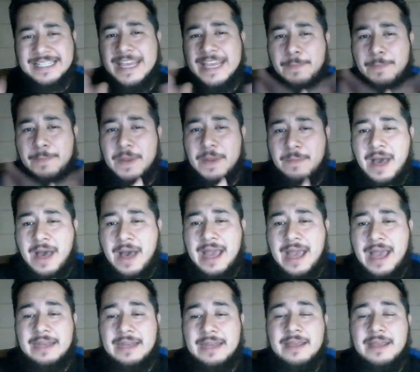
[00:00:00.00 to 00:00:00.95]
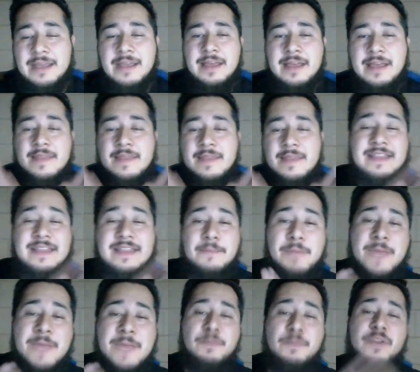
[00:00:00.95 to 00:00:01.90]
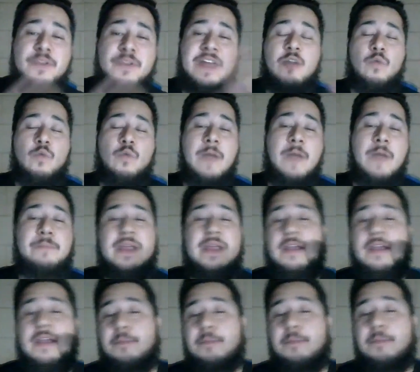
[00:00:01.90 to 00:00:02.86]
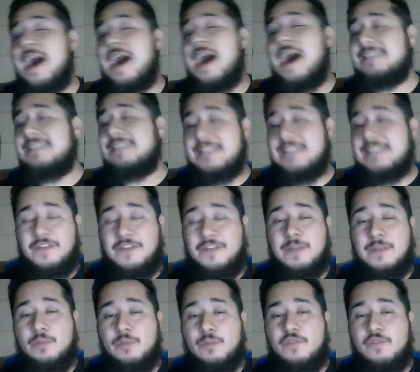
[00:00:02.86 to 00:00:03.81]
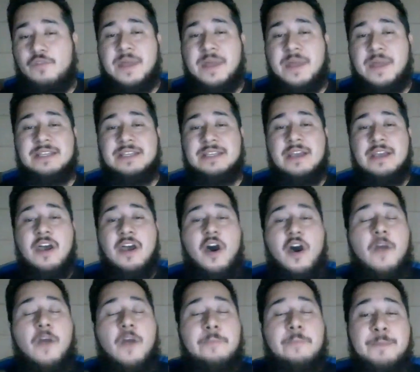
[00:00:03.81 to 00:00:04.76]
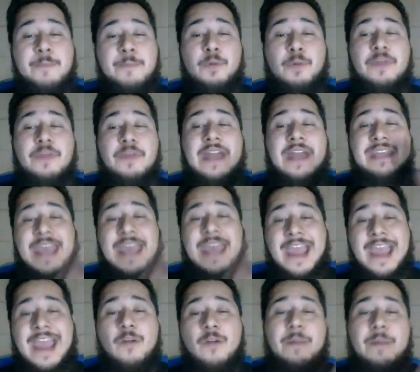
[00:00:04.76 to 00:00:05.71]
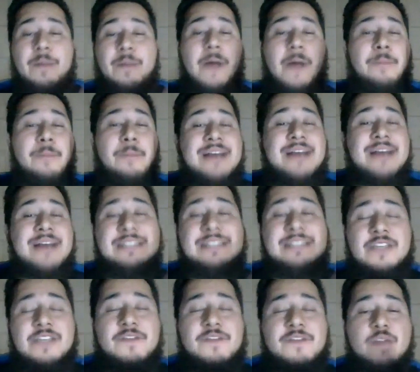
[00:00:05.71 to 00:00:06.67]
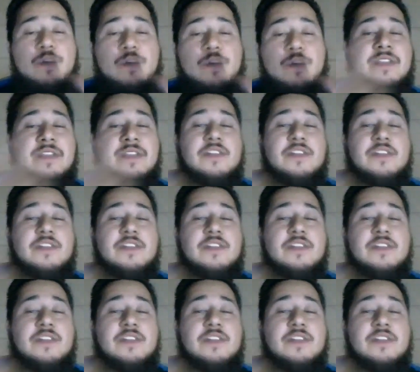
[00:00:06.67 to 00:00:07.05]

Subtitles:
keep in mind that the people that are repping of the positivity movement are people that care about positivity within